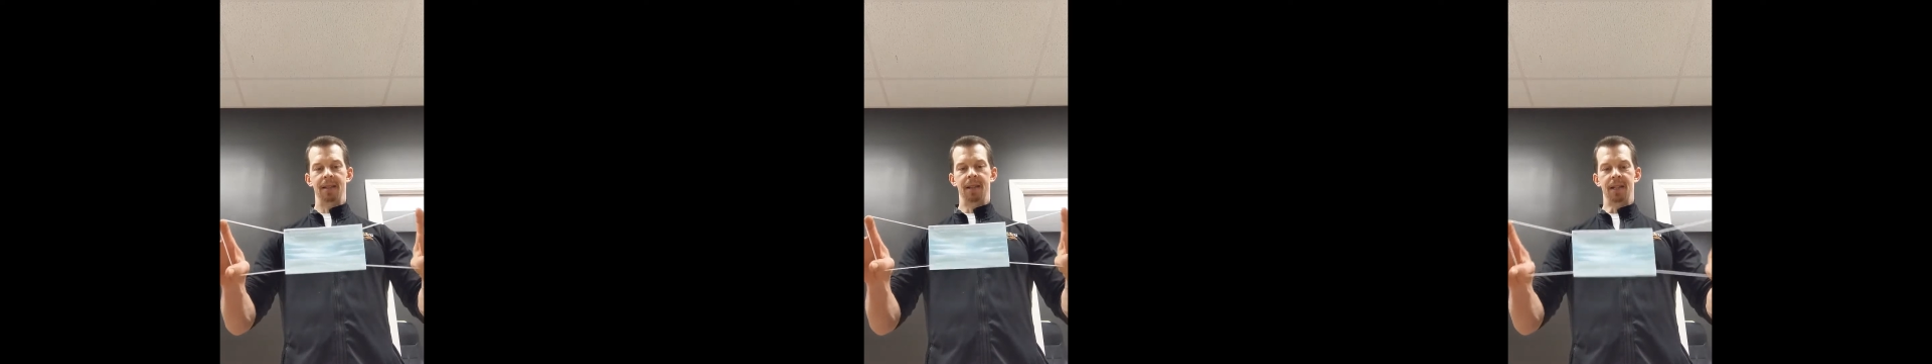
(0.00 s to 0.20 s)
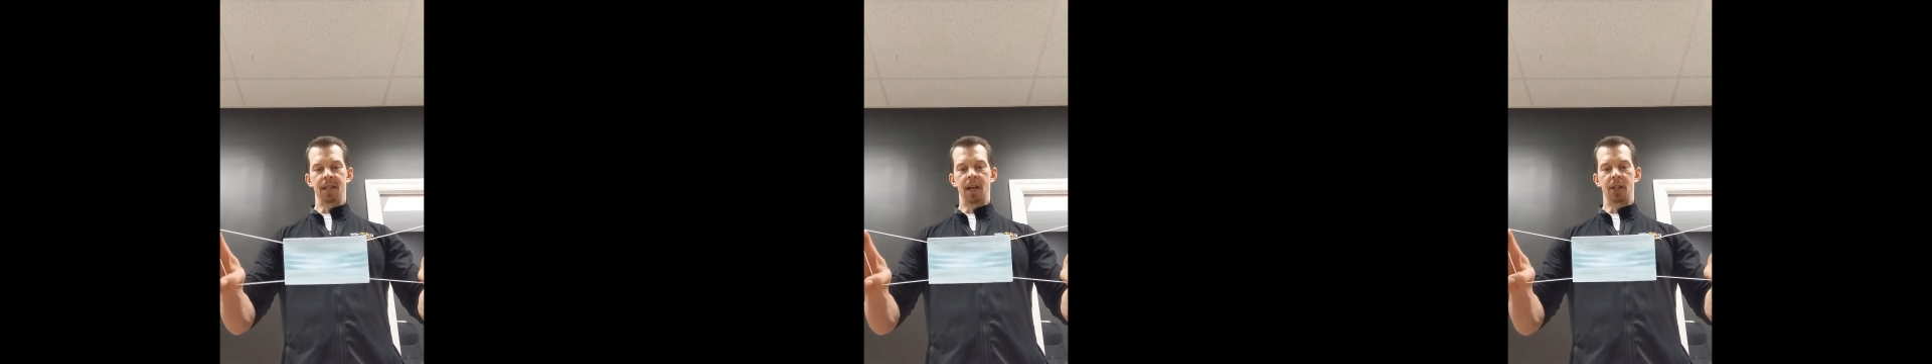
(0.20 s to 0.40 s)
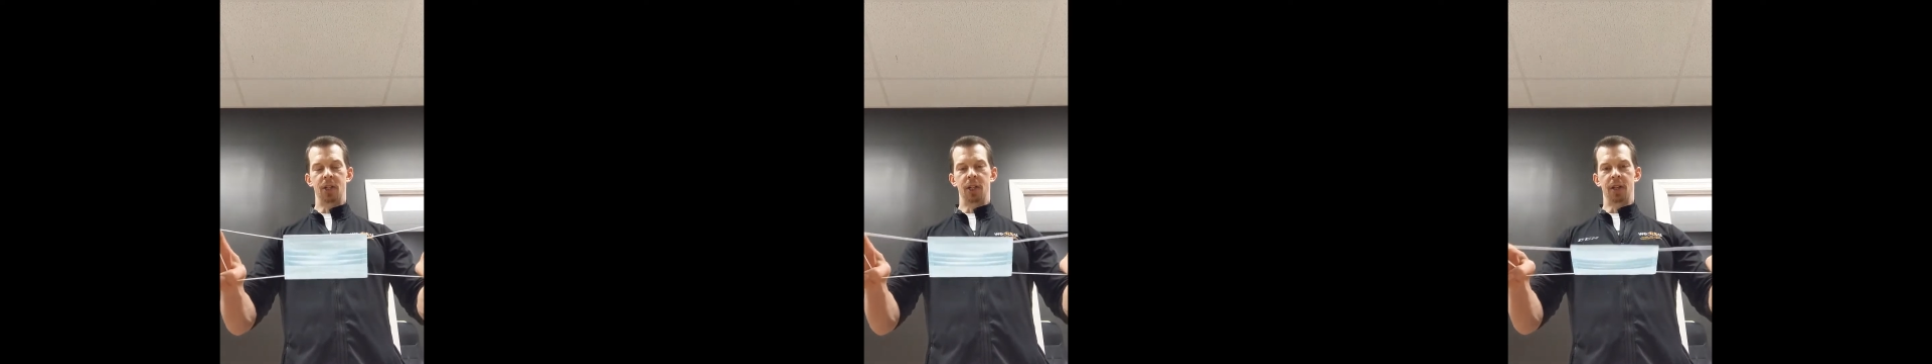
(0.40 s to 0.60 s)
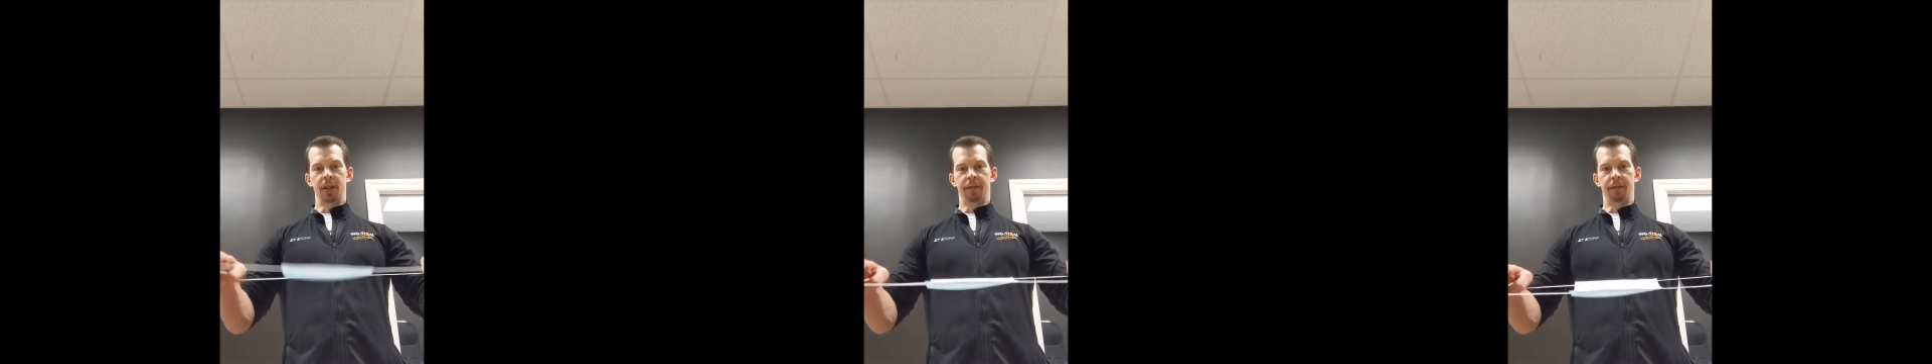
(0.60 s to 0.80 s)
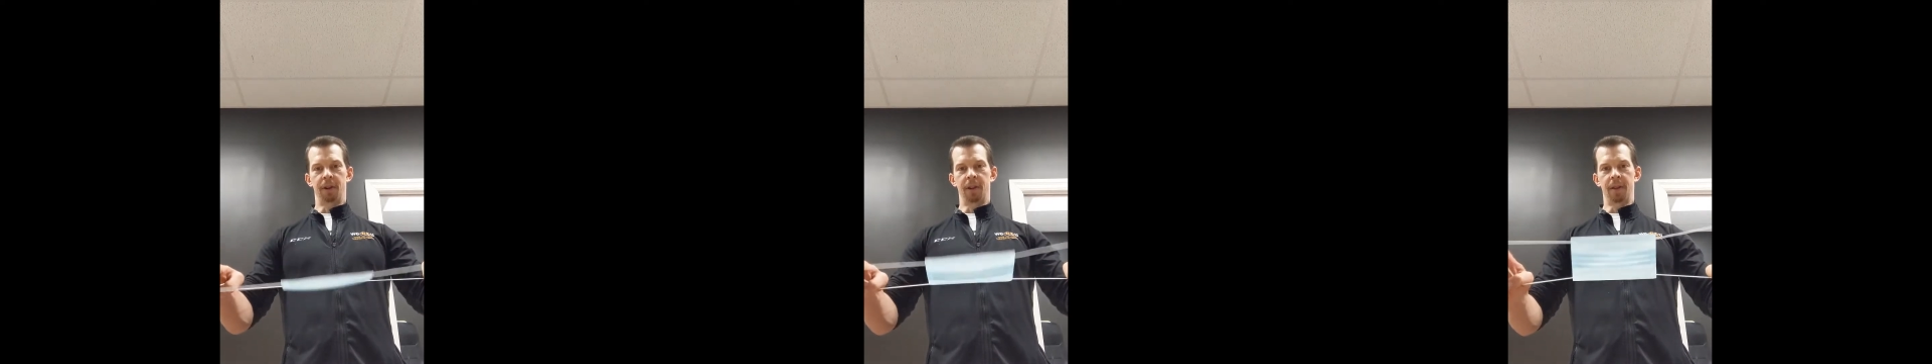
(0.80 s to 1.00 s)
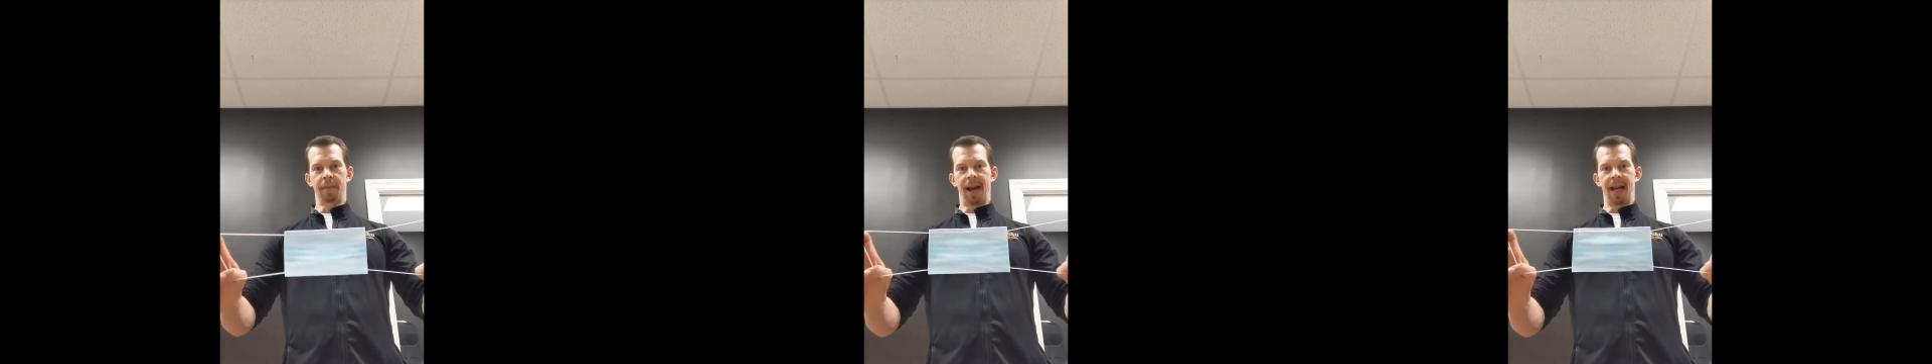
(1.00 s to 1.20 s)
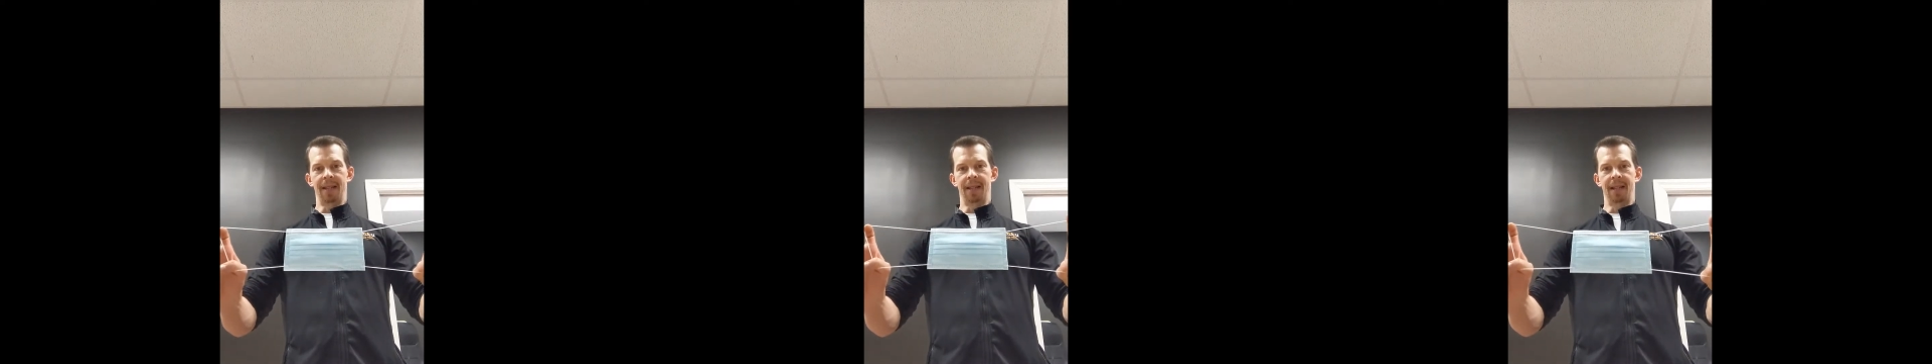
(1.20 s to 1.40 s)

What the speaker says: the touching of the front of the mask.